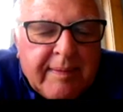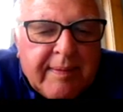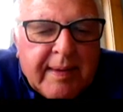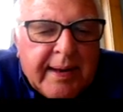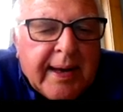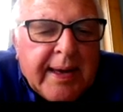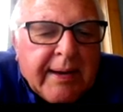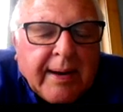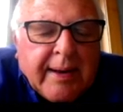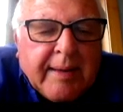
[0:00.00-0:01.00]
is an
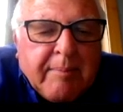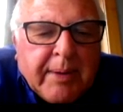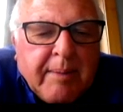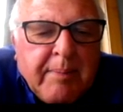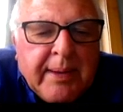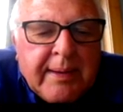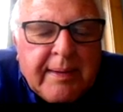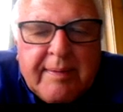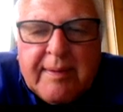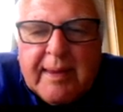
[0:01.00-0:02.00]
icon in
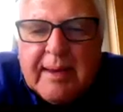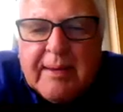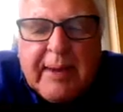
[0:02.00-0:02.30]
Barbados.